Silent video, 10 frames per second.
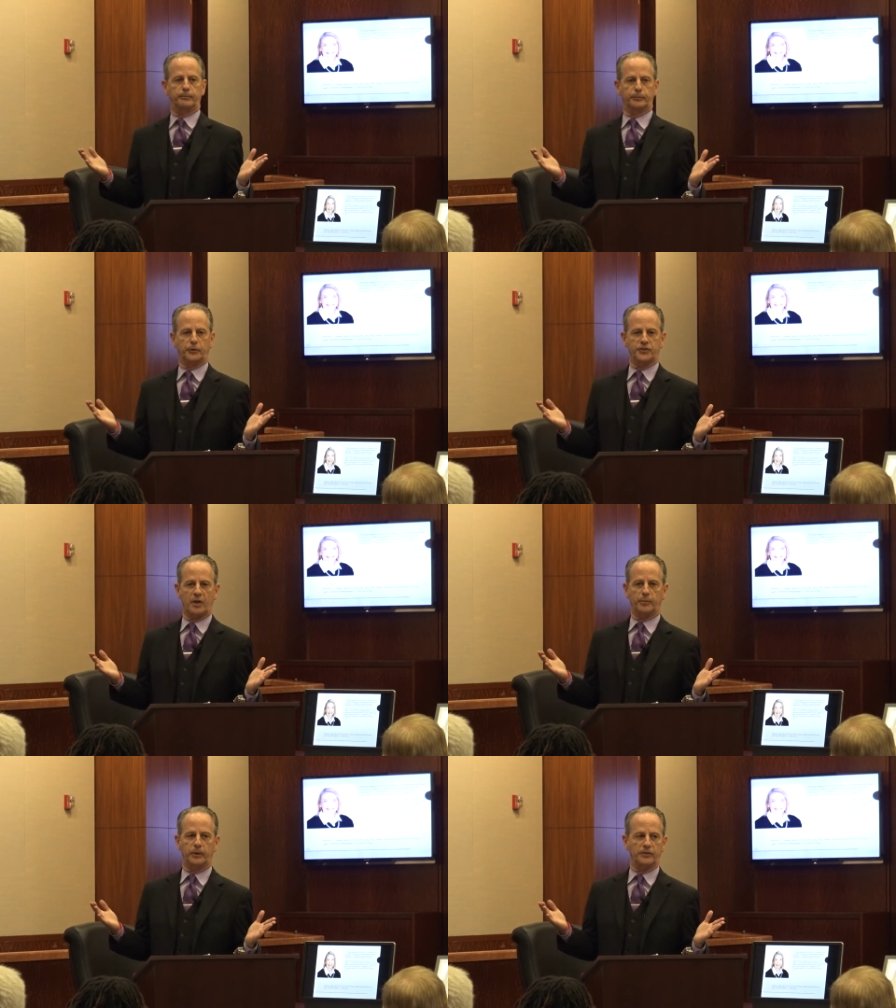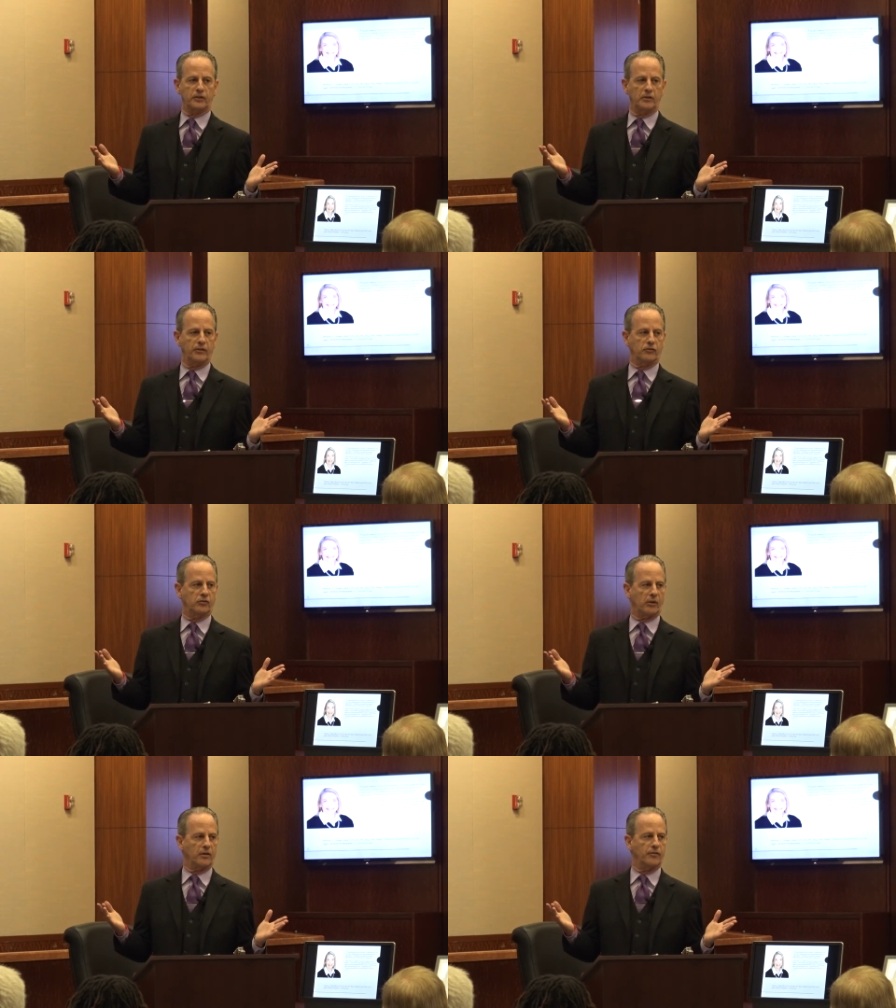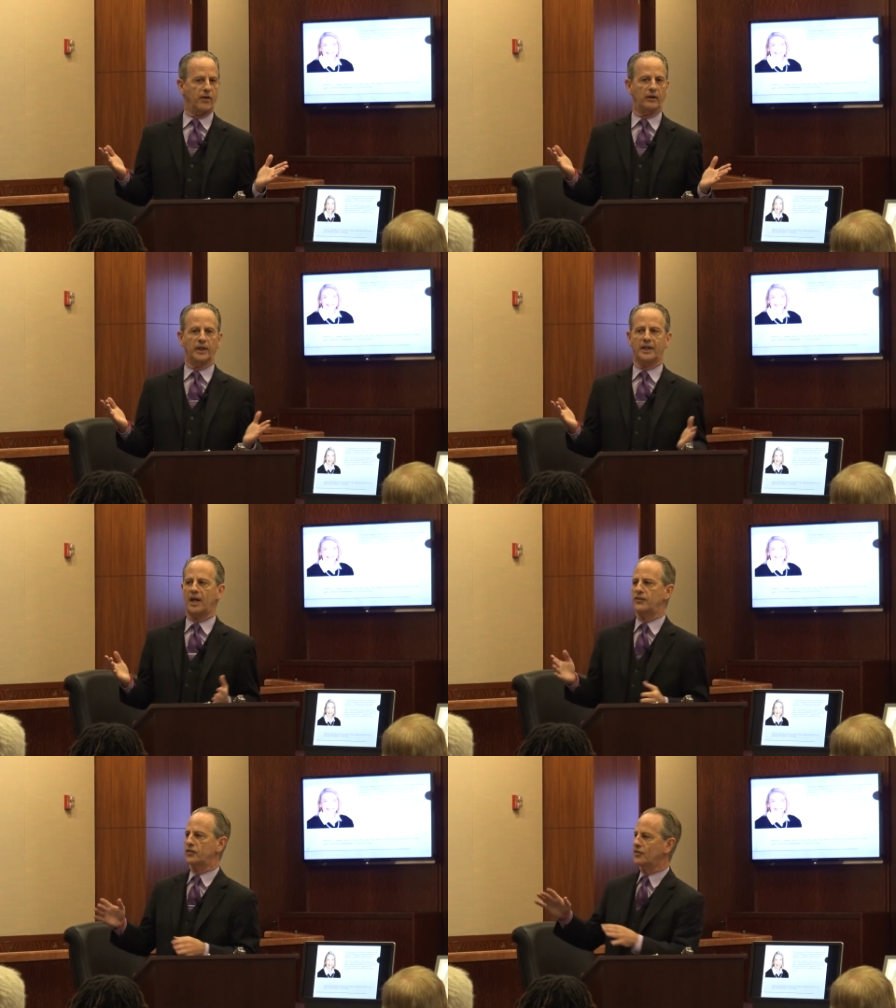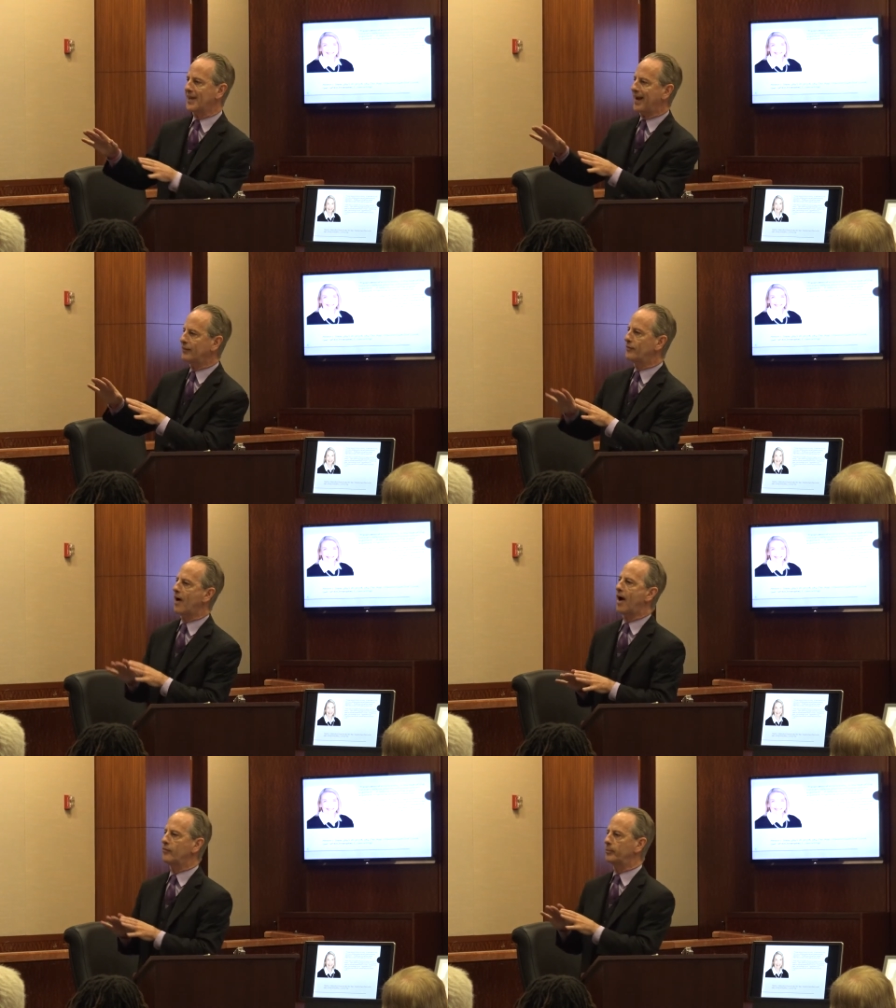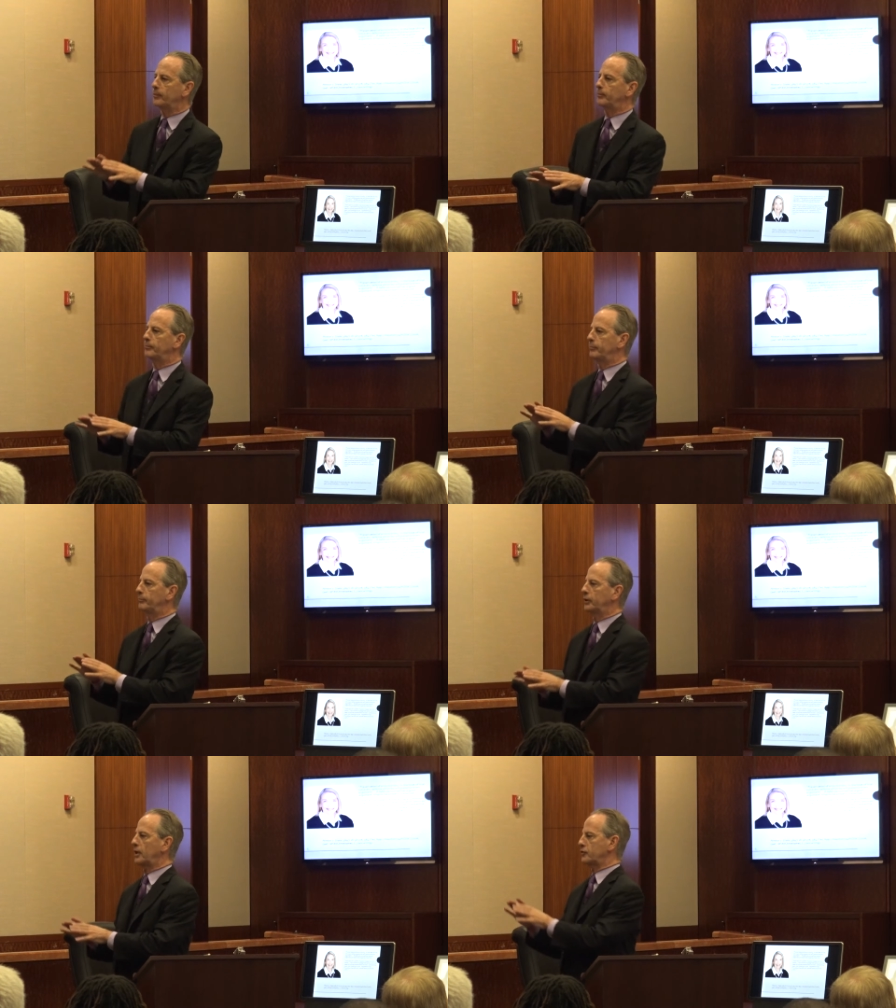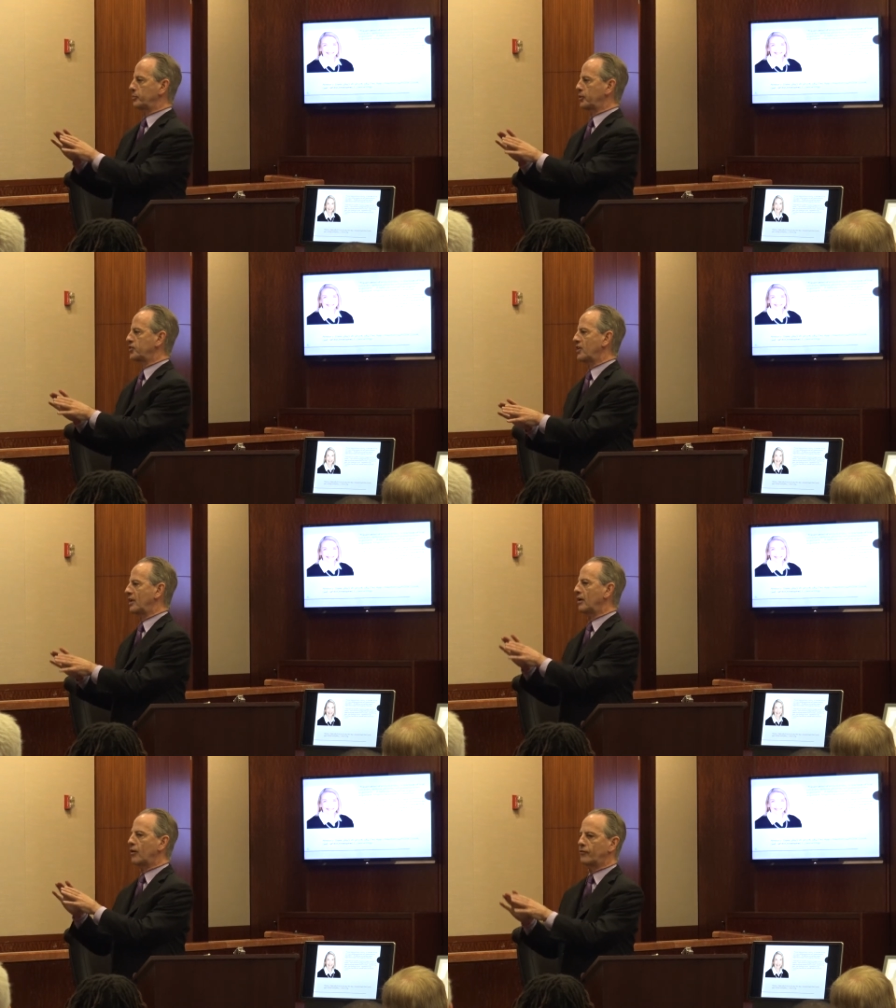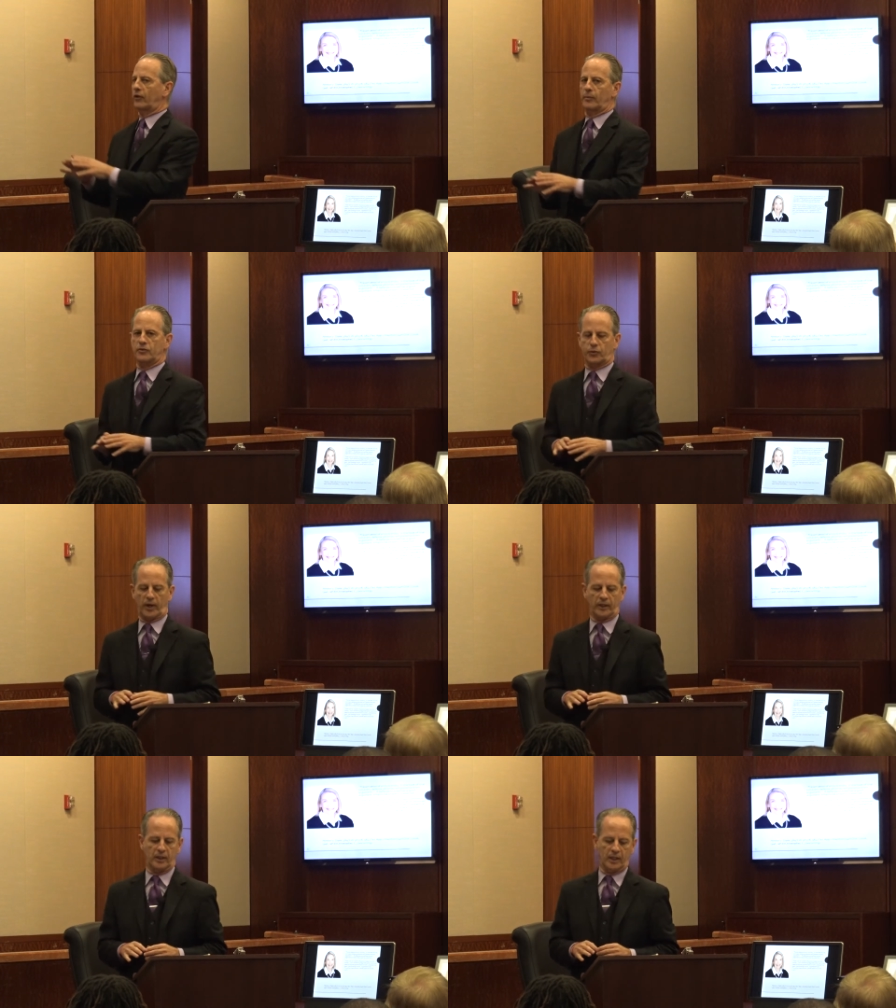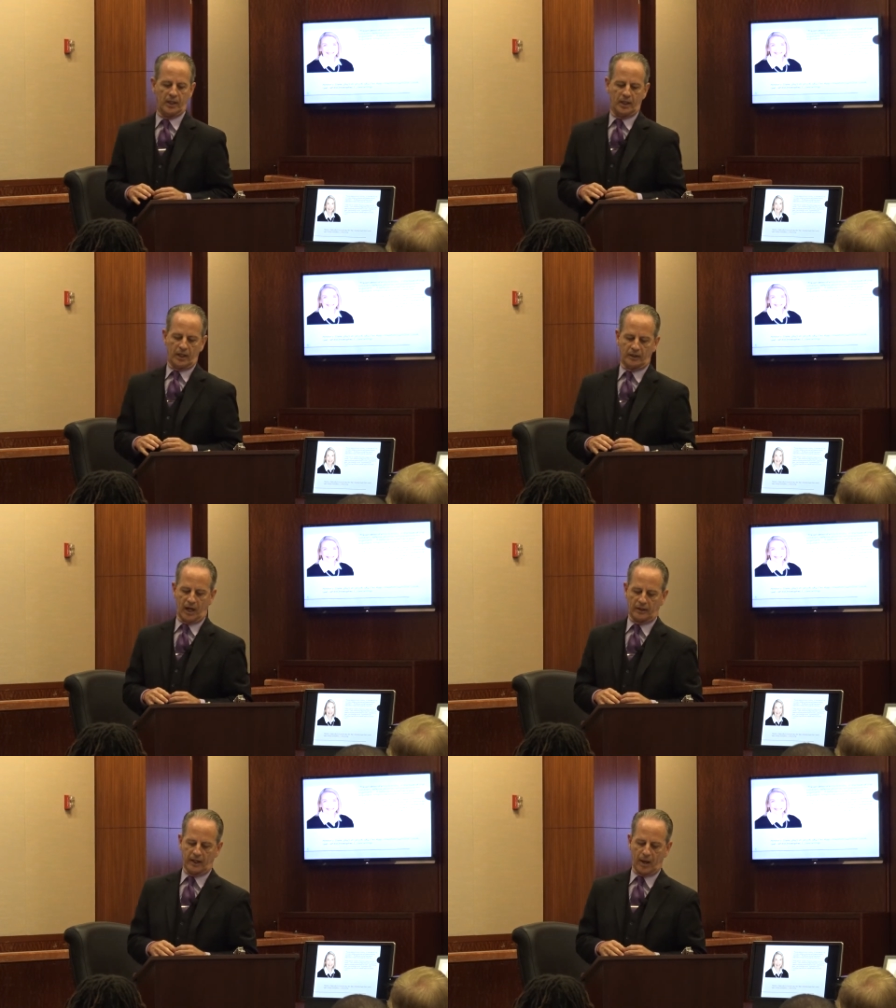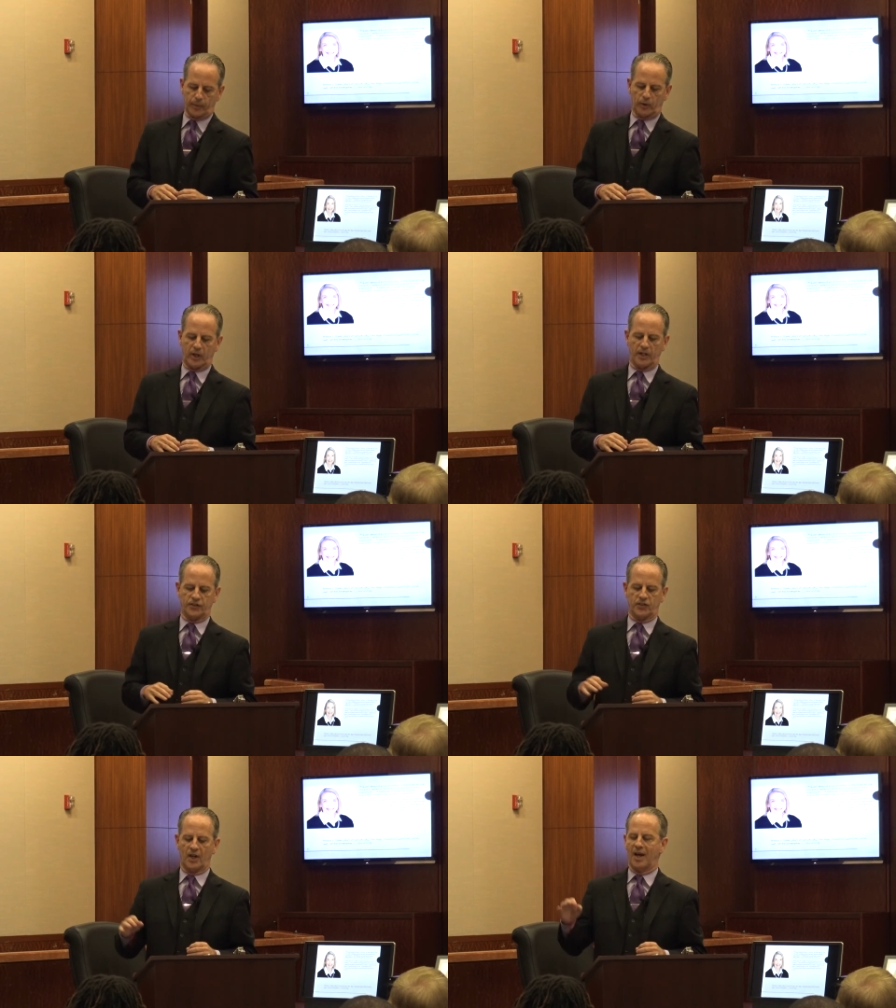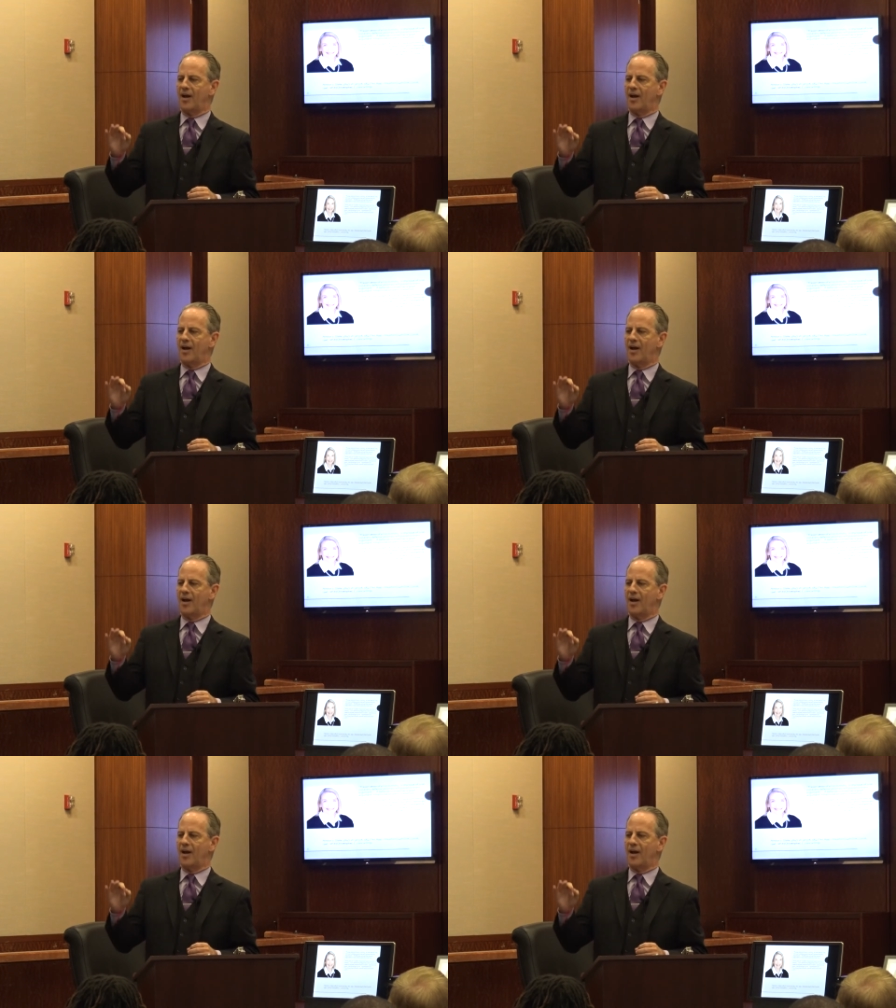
percent plus conviction rate in felony cases, ninety-five plus percent affirmance rate in non-capital cases,